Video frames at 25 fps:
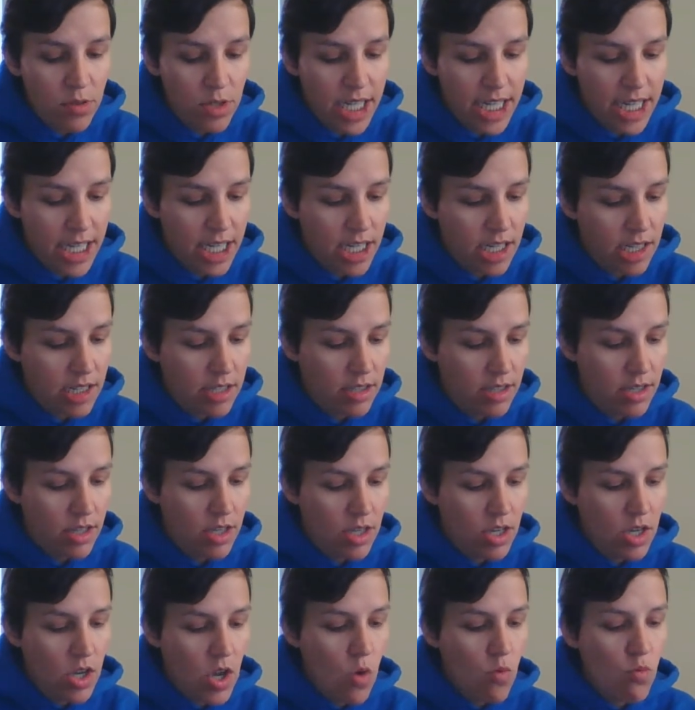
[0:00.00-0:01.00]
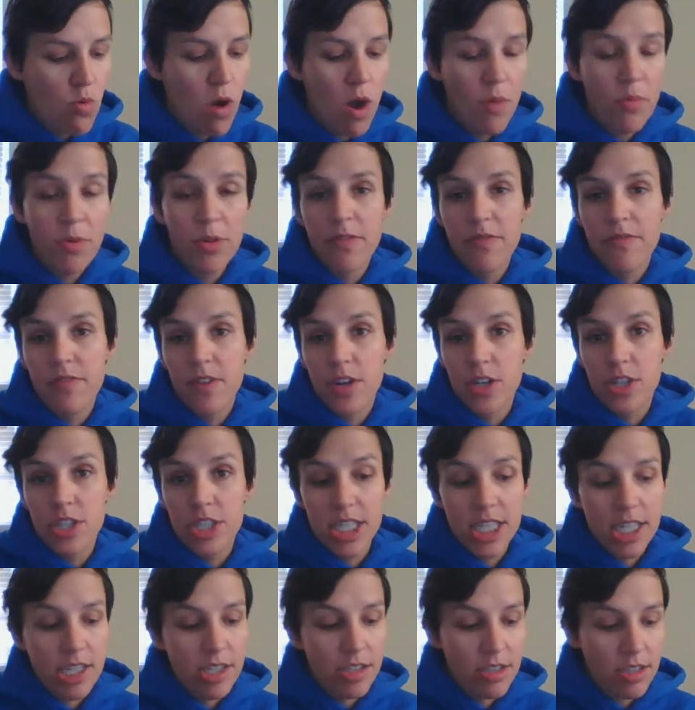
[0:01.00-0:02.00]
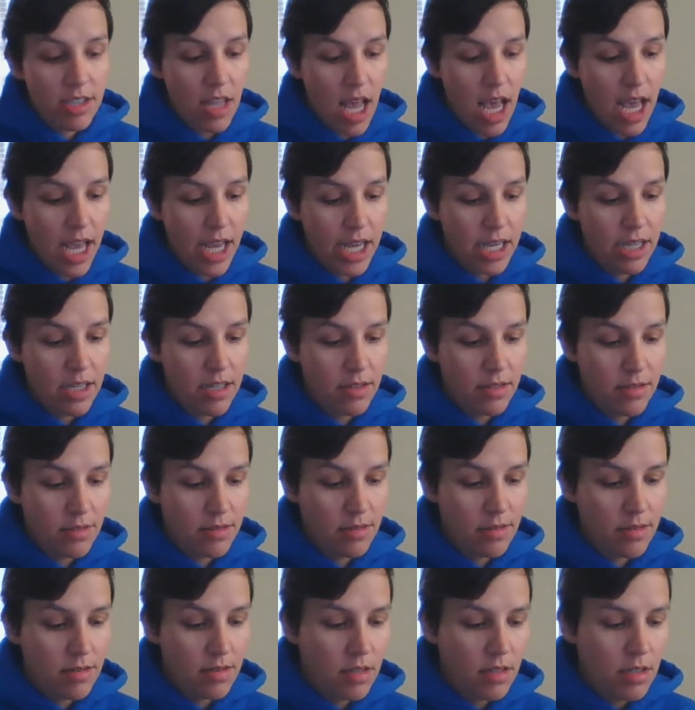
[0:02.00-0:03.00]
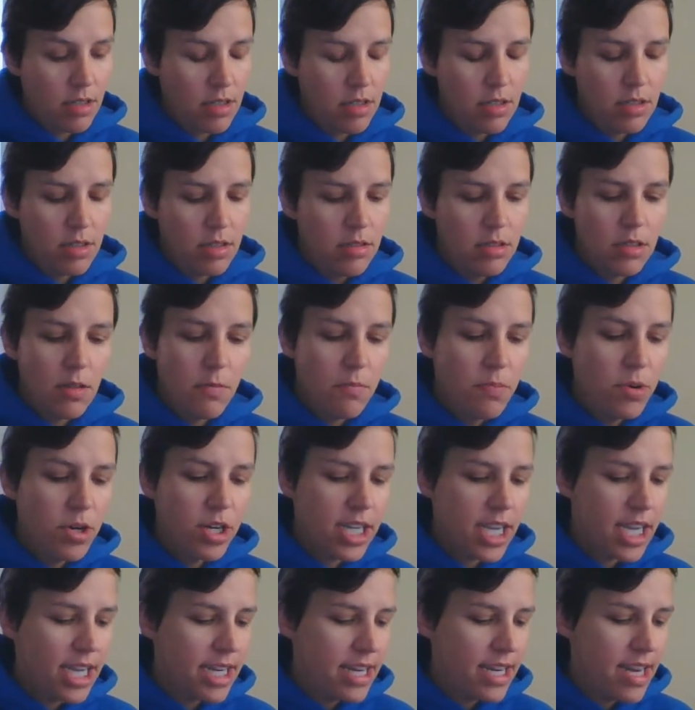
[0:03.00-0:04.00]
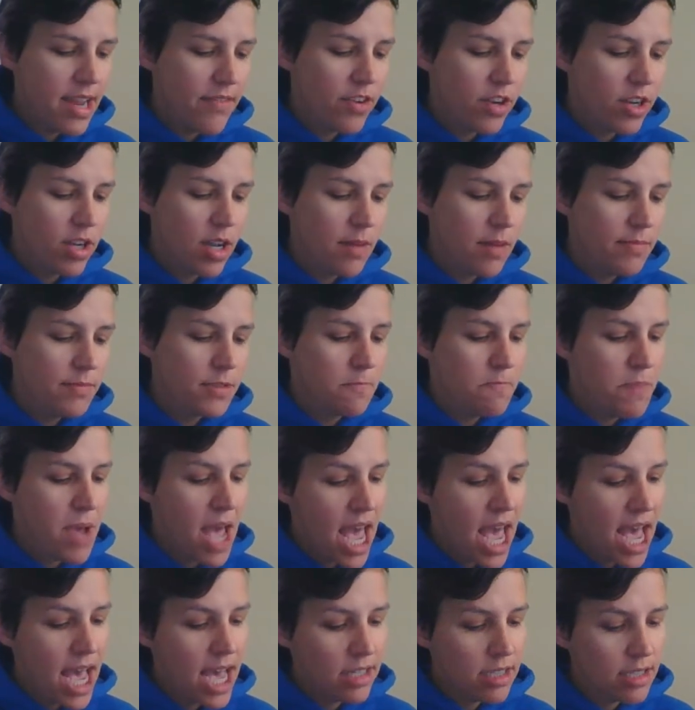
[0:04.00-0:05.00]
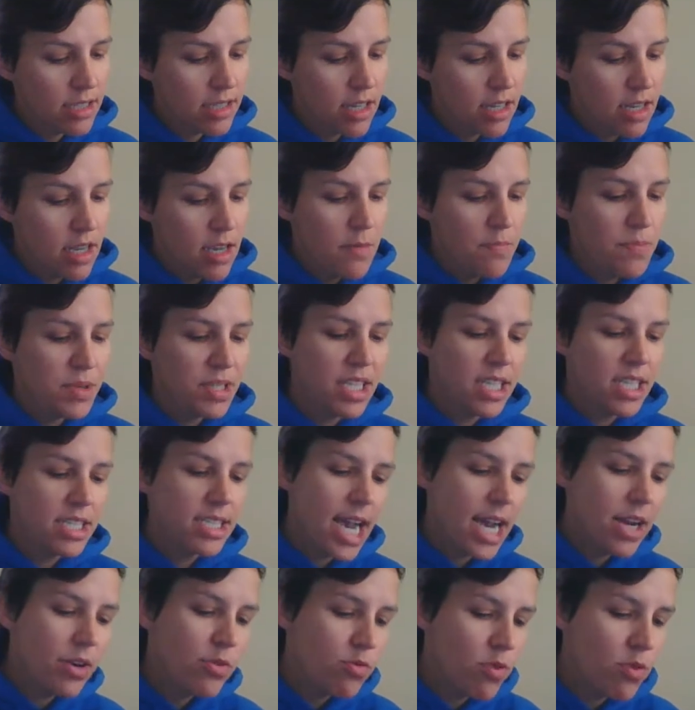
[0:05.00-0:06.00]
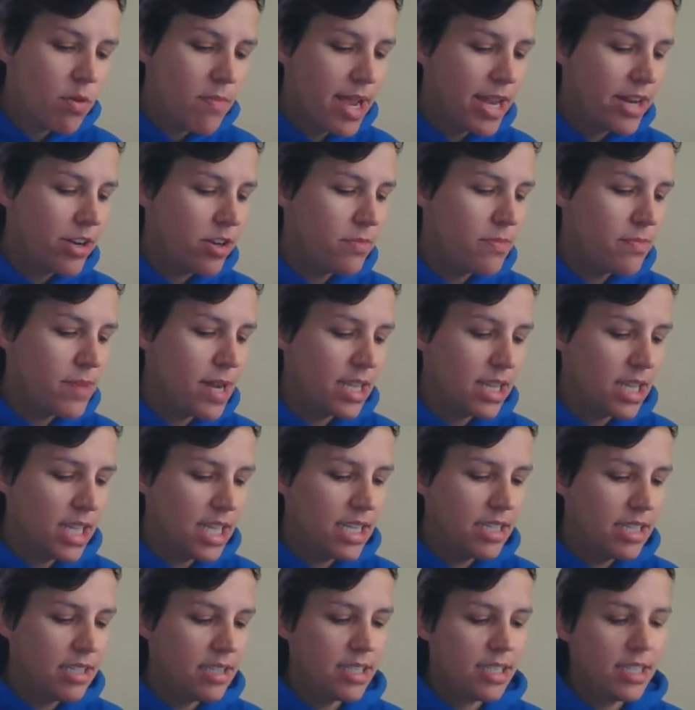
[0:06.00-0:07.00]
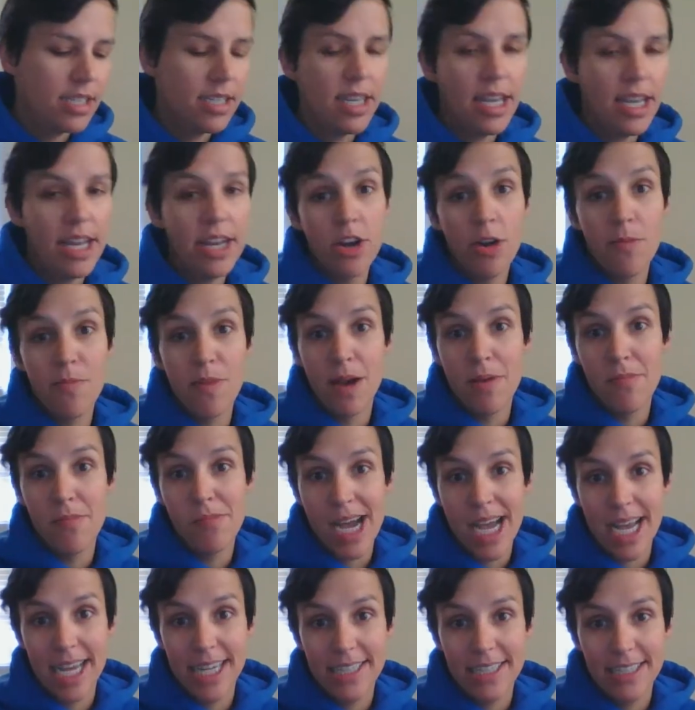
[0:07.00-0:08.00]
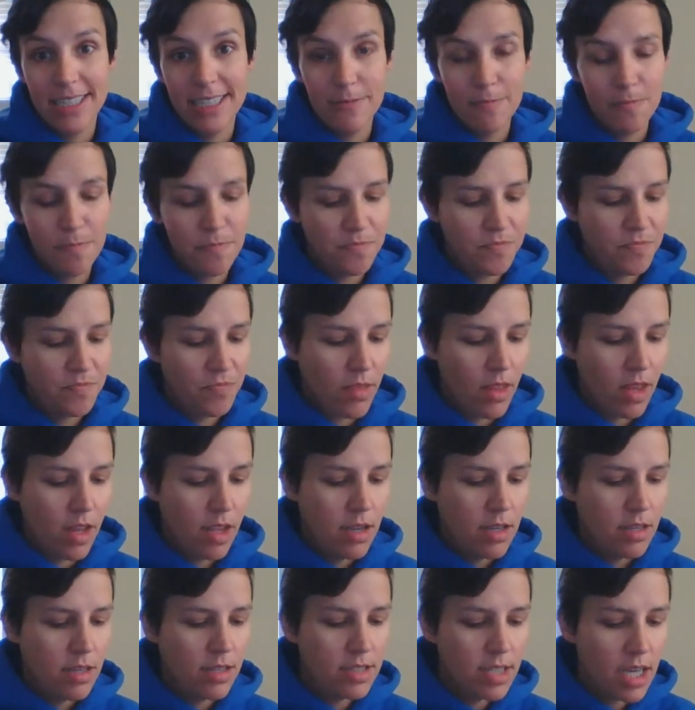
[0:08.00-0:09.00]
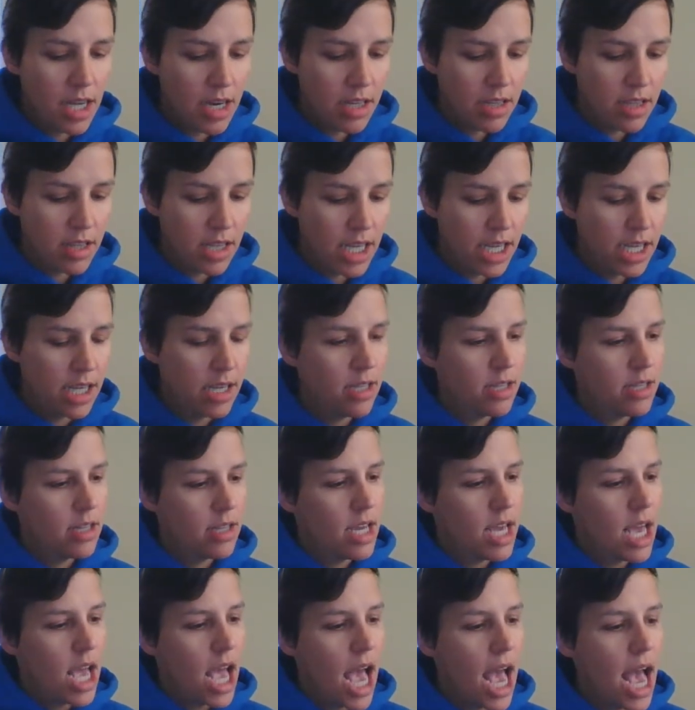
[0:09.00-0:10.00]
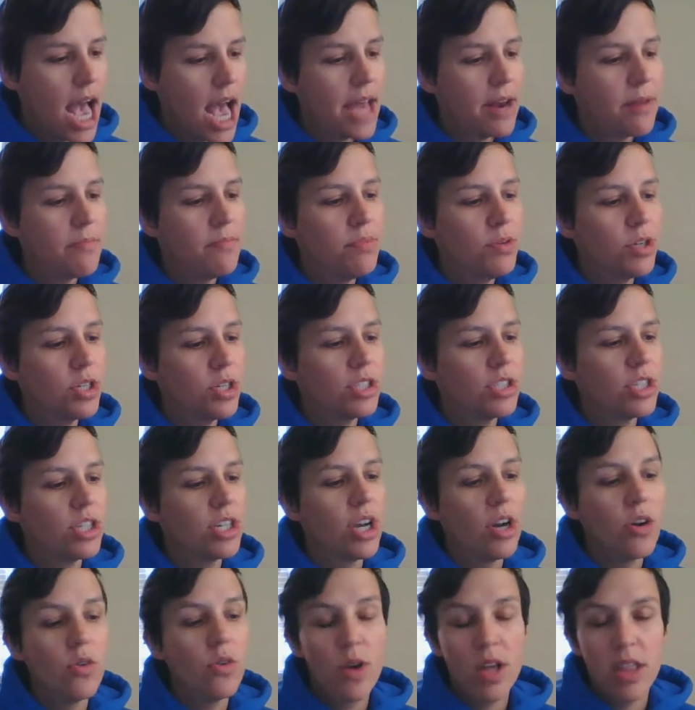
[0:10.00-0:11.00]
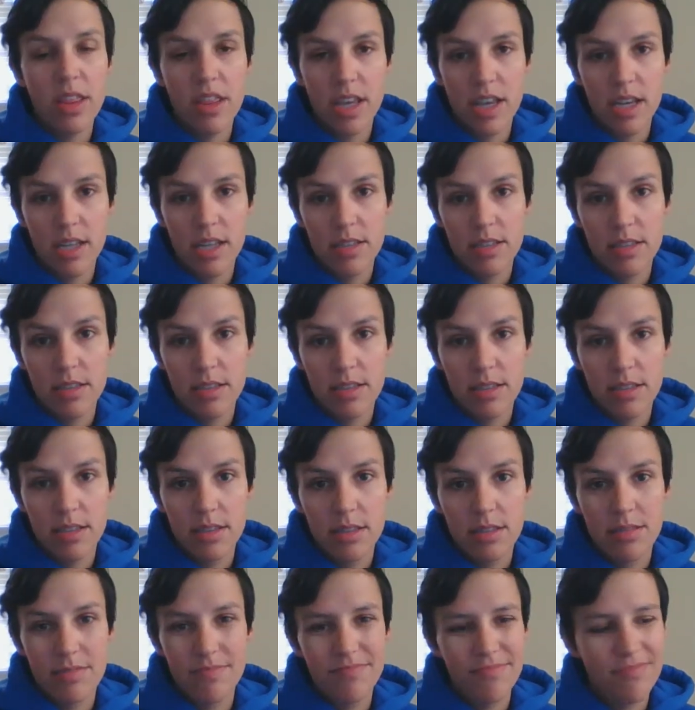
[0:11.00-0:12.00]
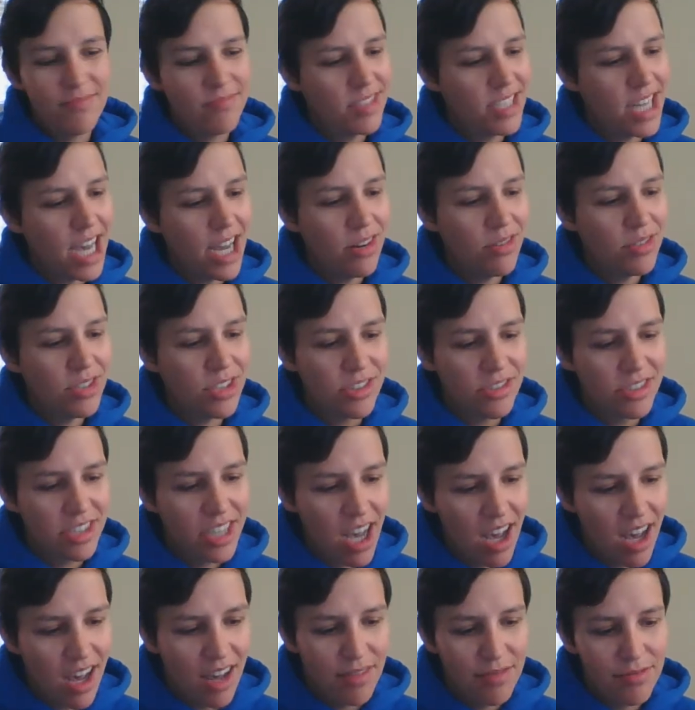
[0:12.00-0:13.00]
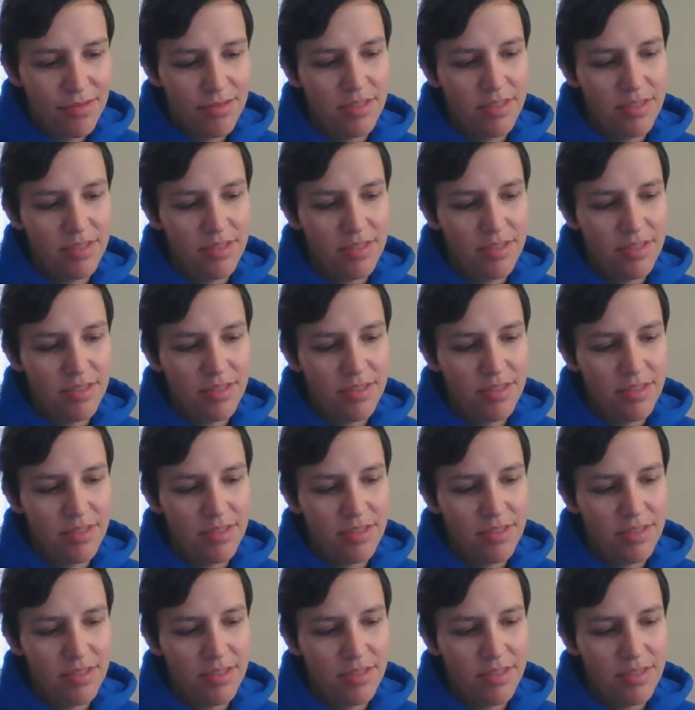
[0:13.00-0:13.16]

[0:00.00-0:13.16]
here? What were the first years like? The book had never come to pass, but the title remained on my list and on my mind. Suddenly, I had a book to go with it. Titles are tough.